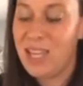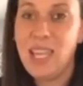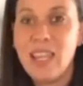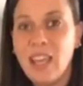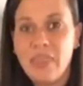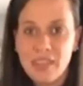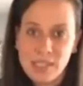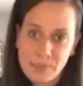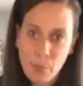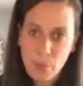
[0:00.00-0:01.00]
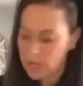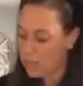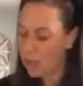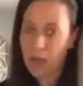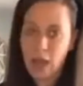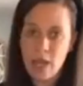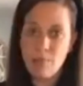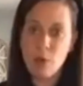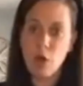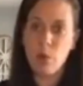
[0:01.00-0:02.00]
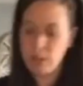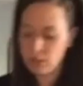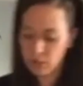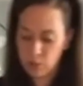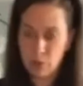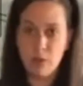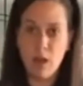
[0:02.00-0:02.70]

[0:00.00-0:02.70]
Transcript: And at this point, I am going to